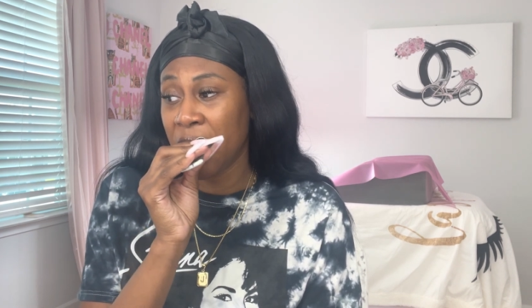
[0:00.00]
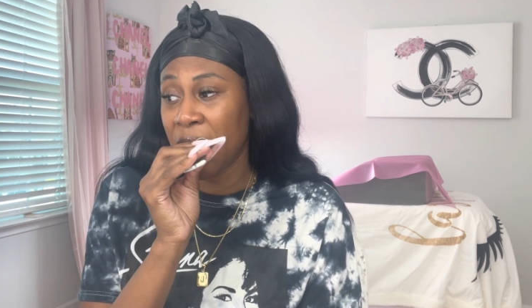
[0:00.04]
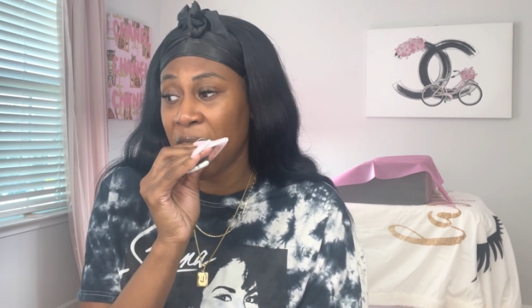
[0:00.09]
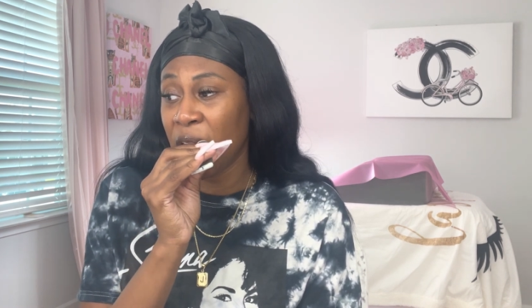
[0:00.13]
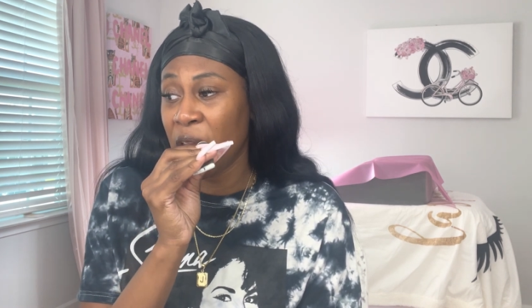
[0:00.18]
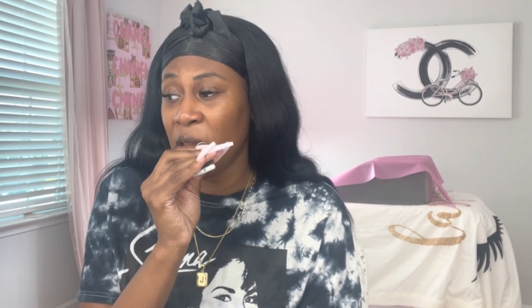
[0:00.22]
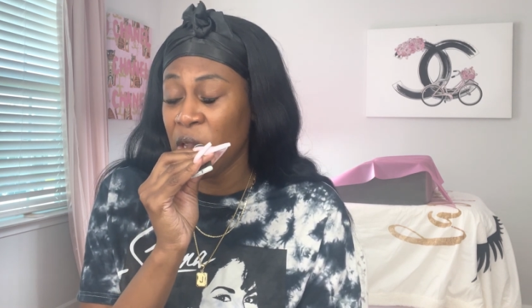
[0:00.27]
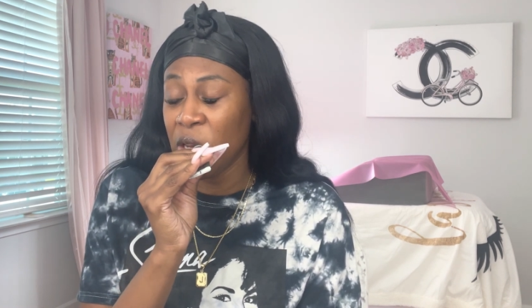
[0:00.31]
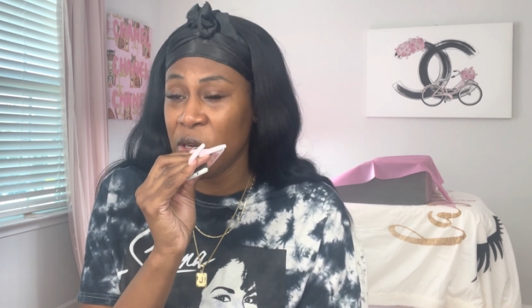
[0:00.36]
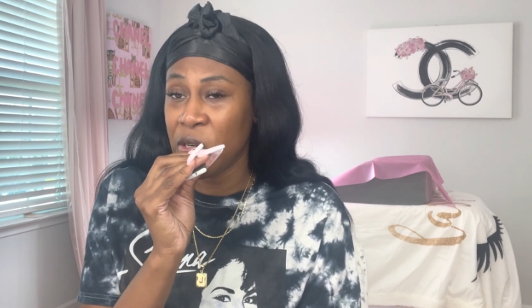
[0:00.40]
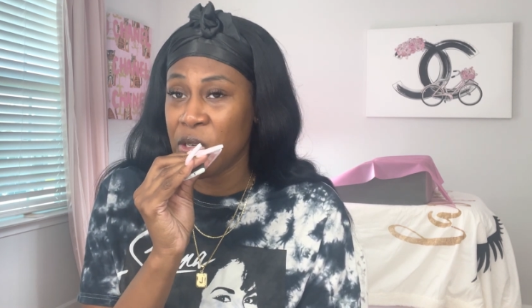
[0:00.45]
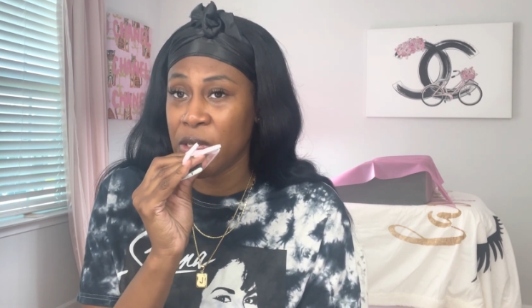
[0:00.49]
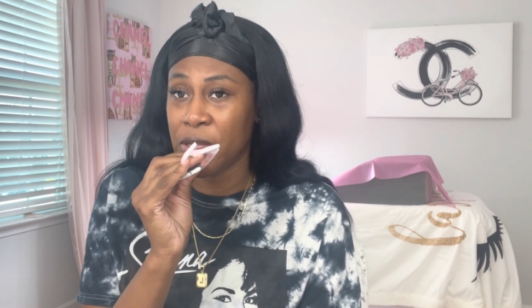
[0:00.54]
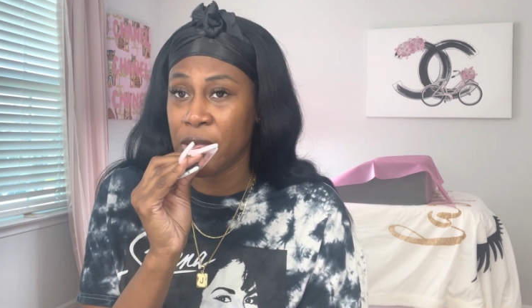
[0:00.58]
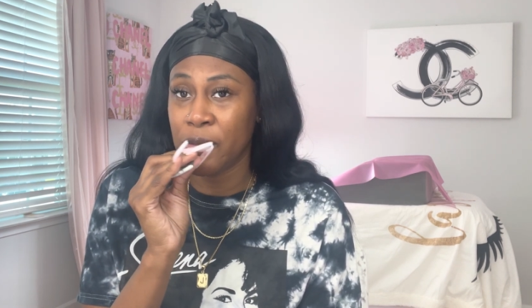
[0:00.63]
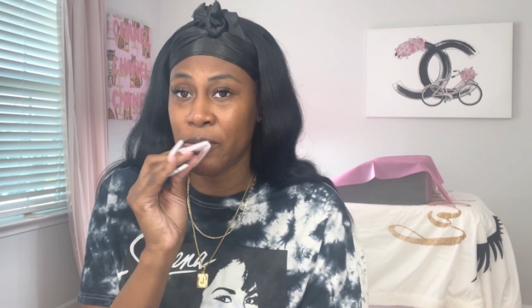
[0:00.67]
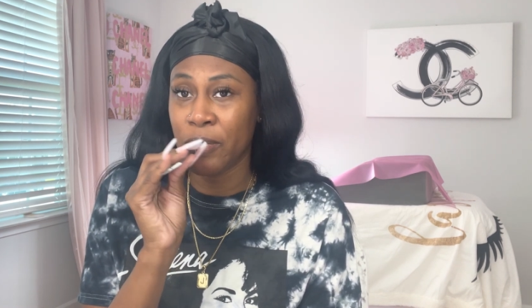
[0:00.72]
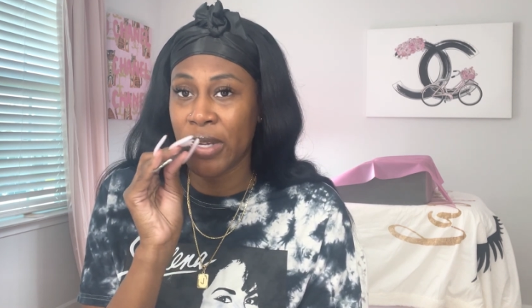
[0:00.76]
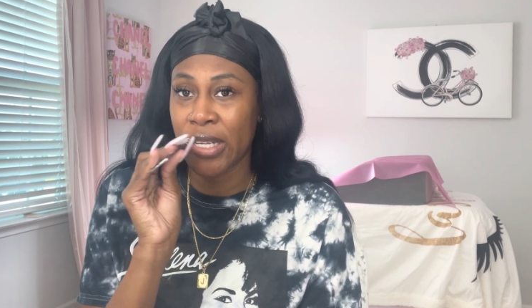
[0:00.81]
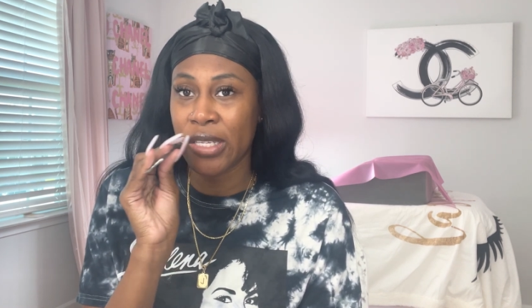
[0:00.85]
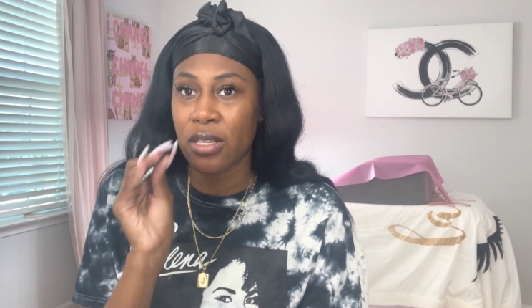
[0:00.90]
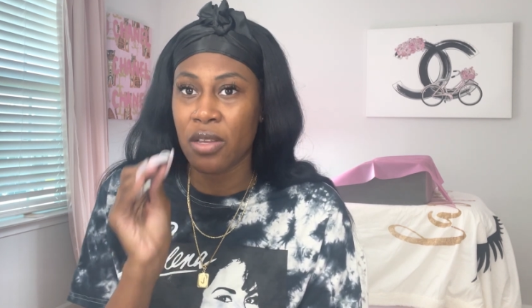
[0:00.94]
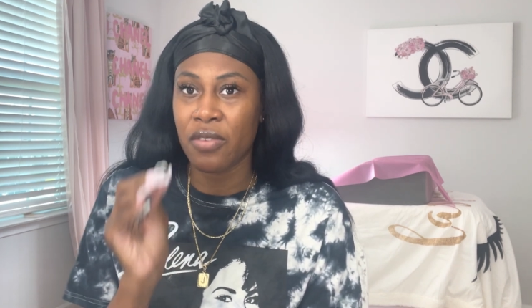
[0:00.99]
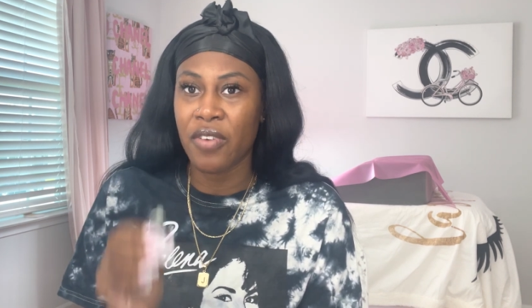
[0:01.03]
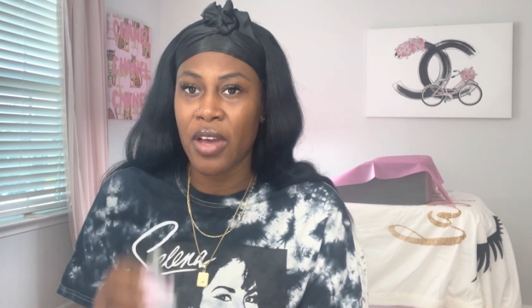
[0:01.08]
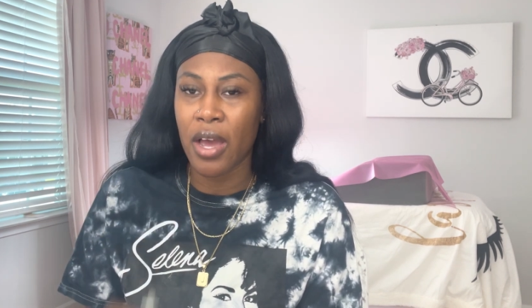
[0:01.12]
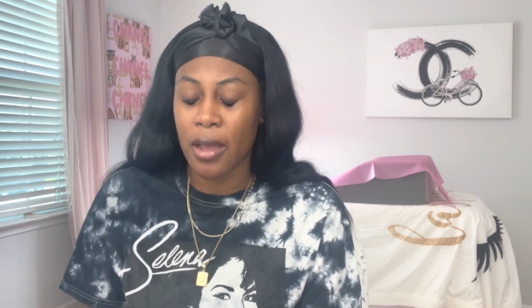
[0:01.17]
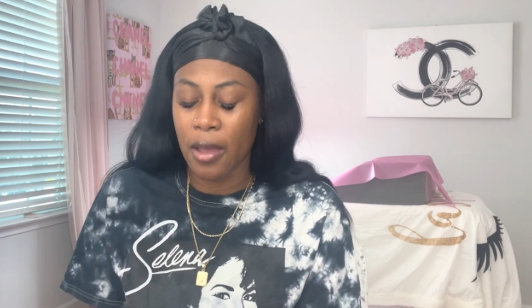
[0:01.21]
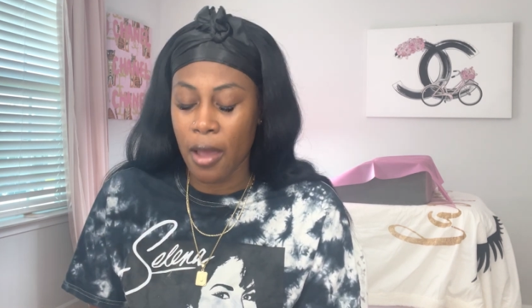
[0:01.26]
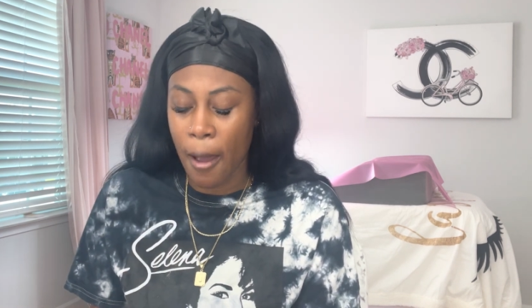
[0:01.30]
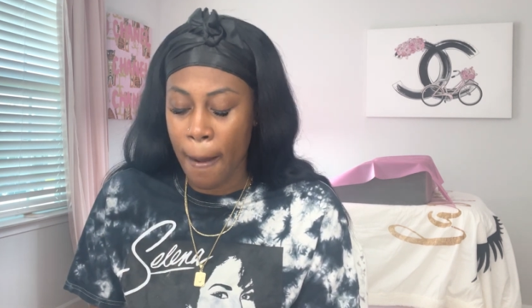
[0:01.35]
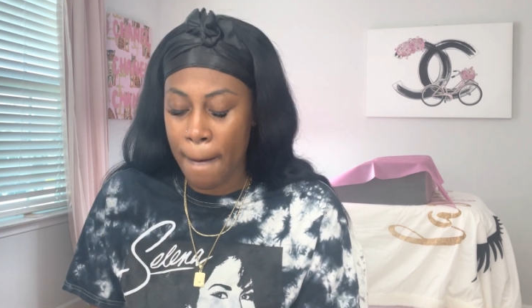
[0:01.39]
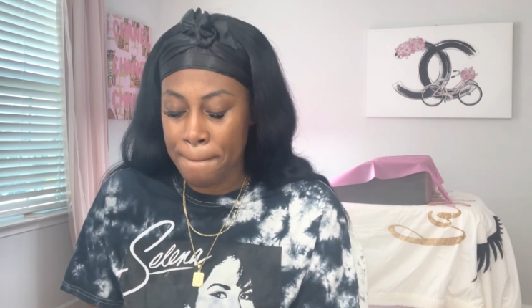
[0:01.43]
Angel based on the
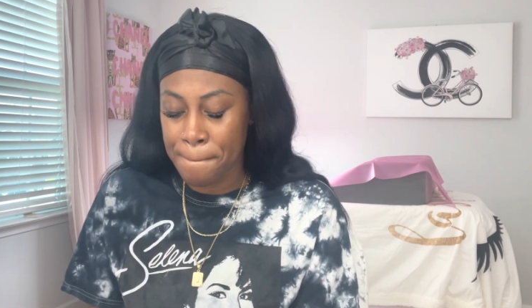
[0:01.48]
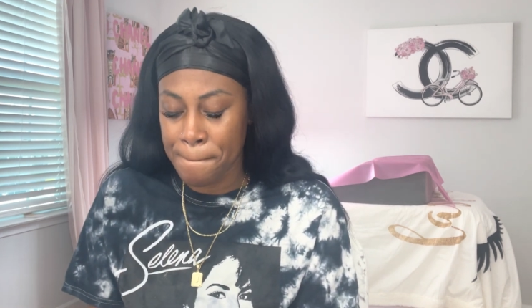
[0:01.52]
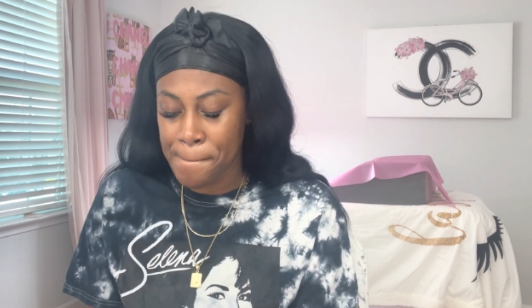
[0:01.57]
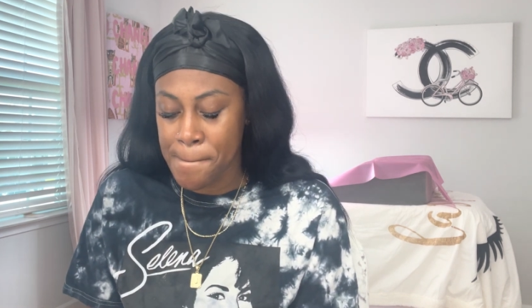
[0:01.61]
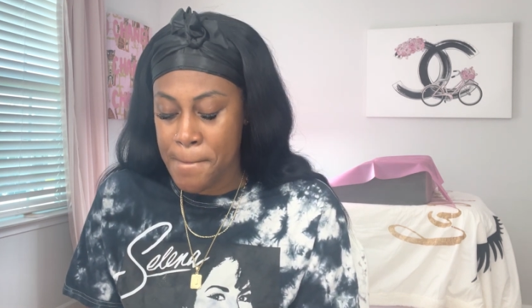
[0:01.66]
fact that,